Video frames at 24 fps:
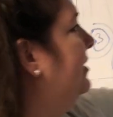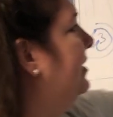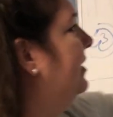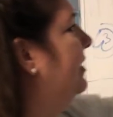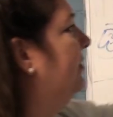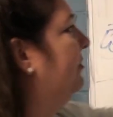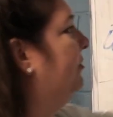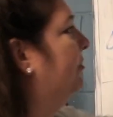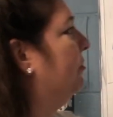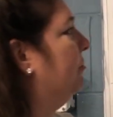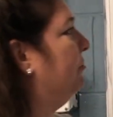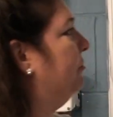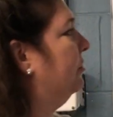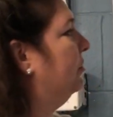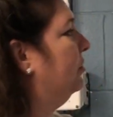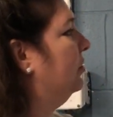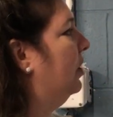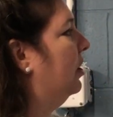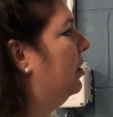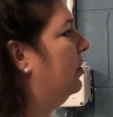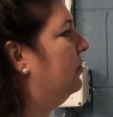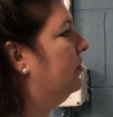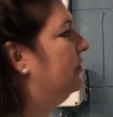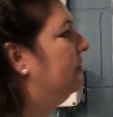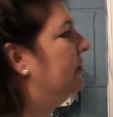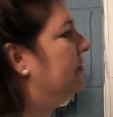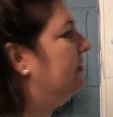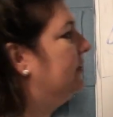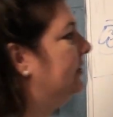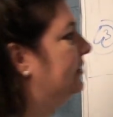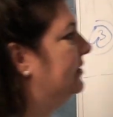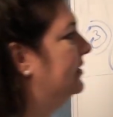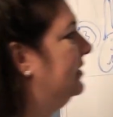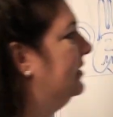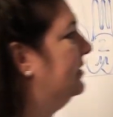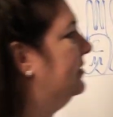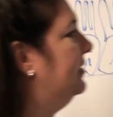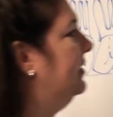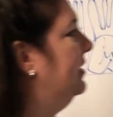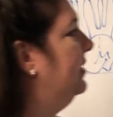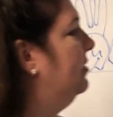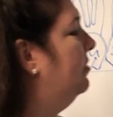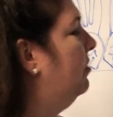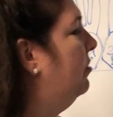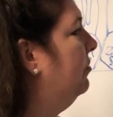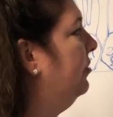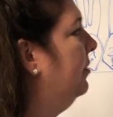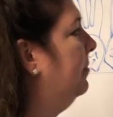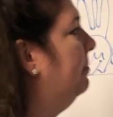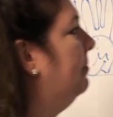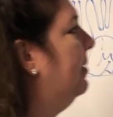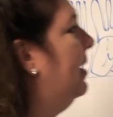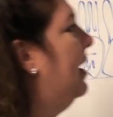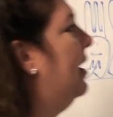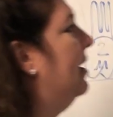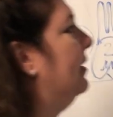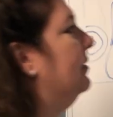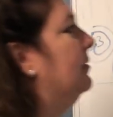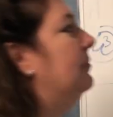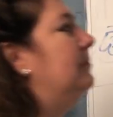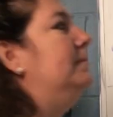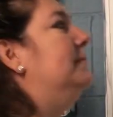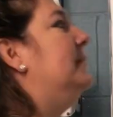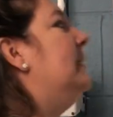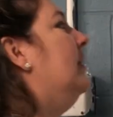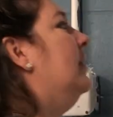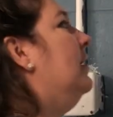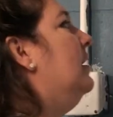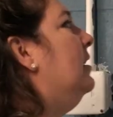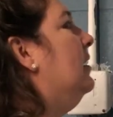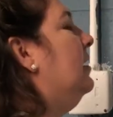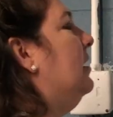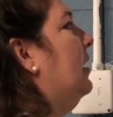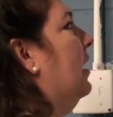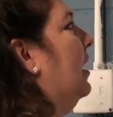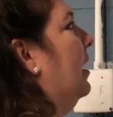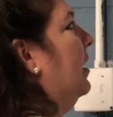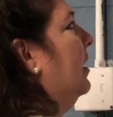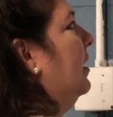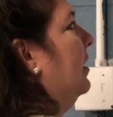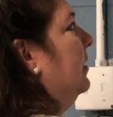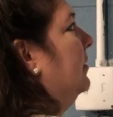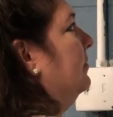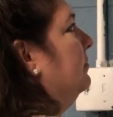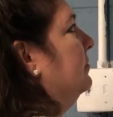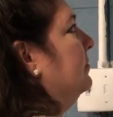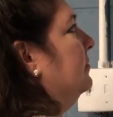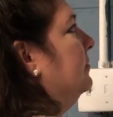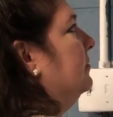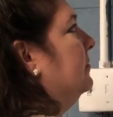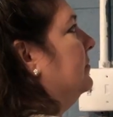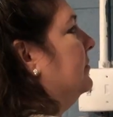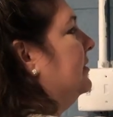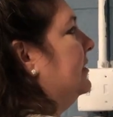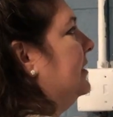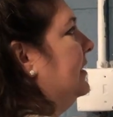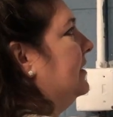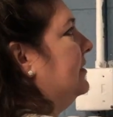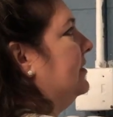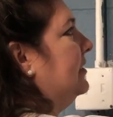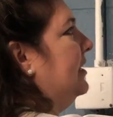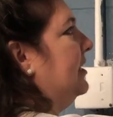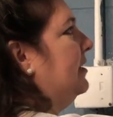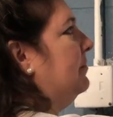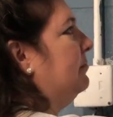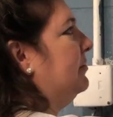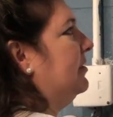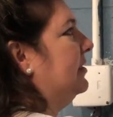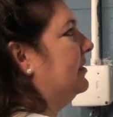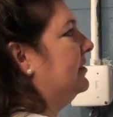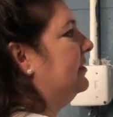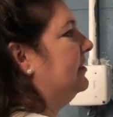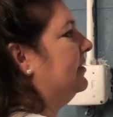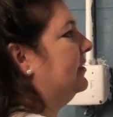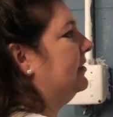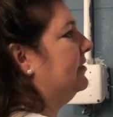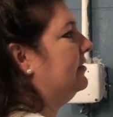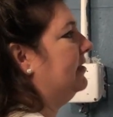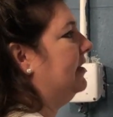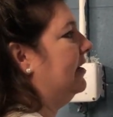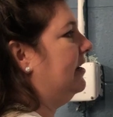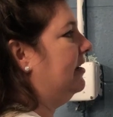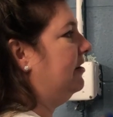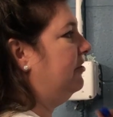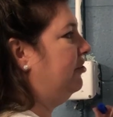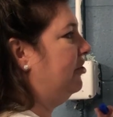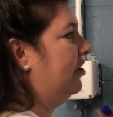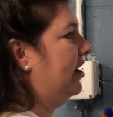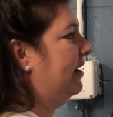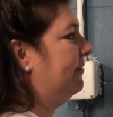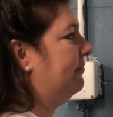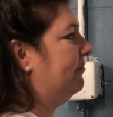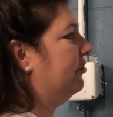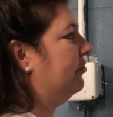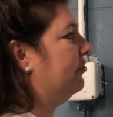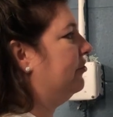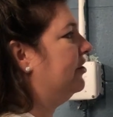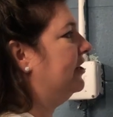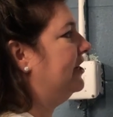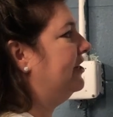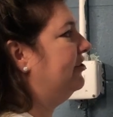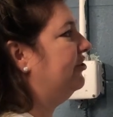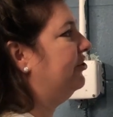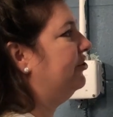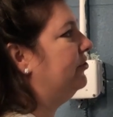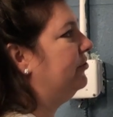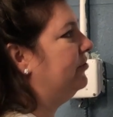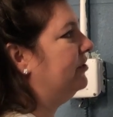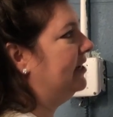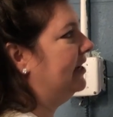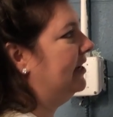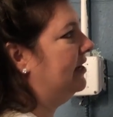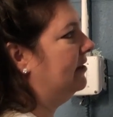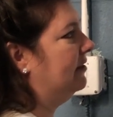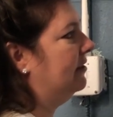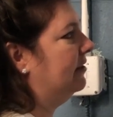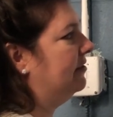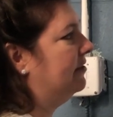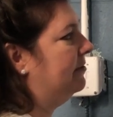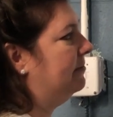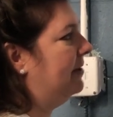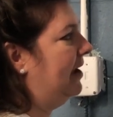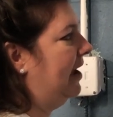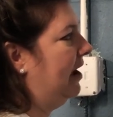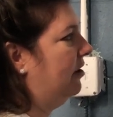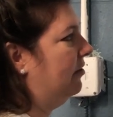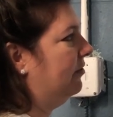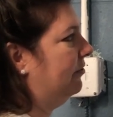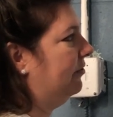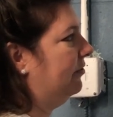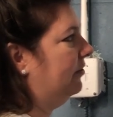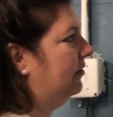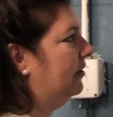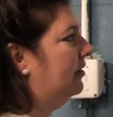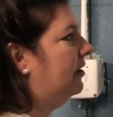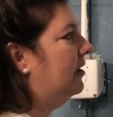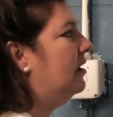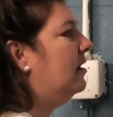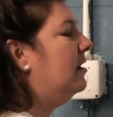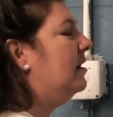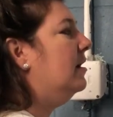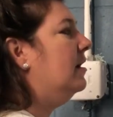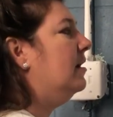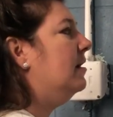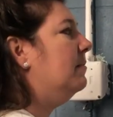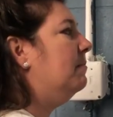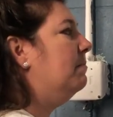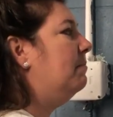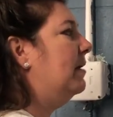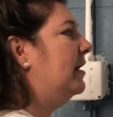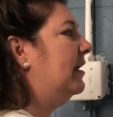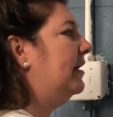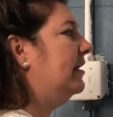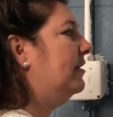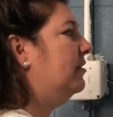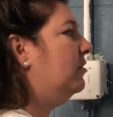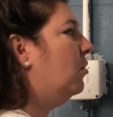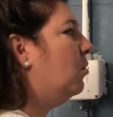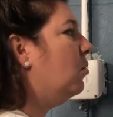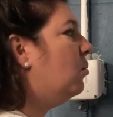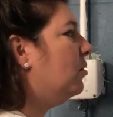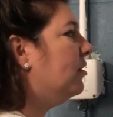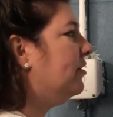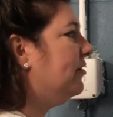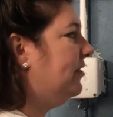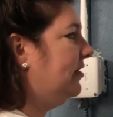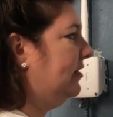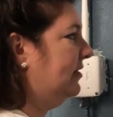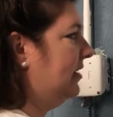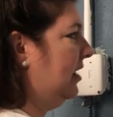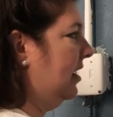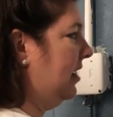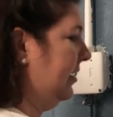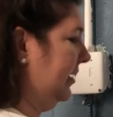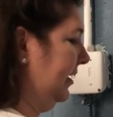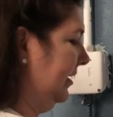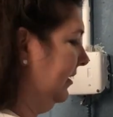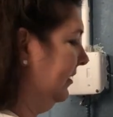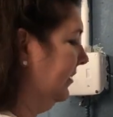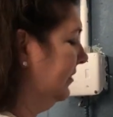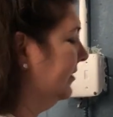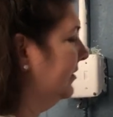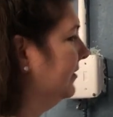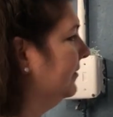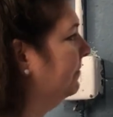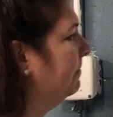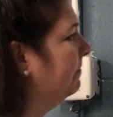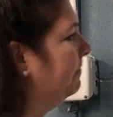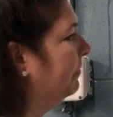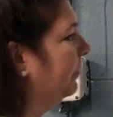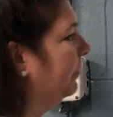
teeth on the lower, 16 on the bottom. 16 plus 16, you have 32 teeth in the mouth. But in orthodontics,